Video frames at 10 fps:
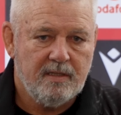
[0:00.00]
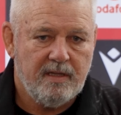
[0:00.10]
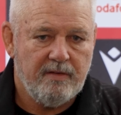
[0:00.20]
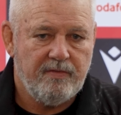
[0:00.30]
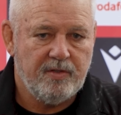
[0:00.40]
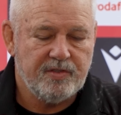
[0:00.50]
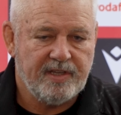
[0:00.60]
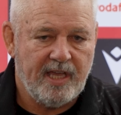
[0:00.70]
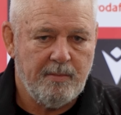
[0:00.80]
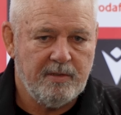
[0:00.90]
that first
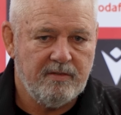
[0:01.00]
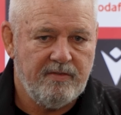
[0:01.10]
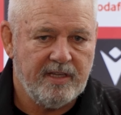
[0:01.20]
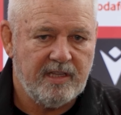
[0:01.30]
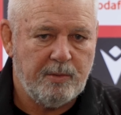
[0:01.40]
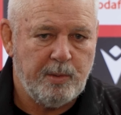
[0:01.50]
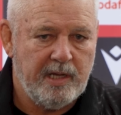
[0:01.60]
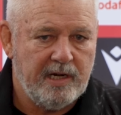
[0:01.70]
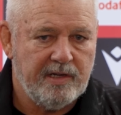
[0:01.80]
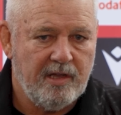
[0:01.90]
game and the fact that we
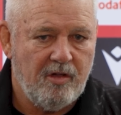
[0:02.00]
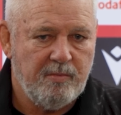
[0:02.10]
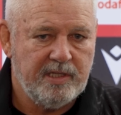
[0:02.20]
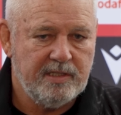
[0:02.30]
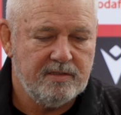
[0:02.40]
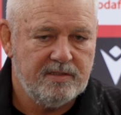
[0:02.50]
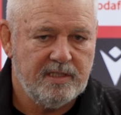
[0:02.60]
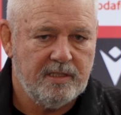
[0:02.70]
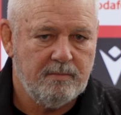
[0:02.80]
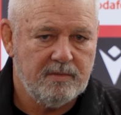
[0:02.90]
are at home against
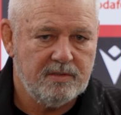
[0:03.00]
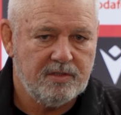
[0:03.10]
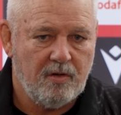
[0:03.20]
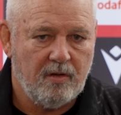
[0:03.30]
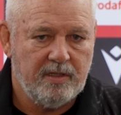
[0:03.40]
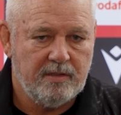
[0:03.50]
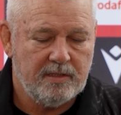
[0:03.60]
uh, Scotland.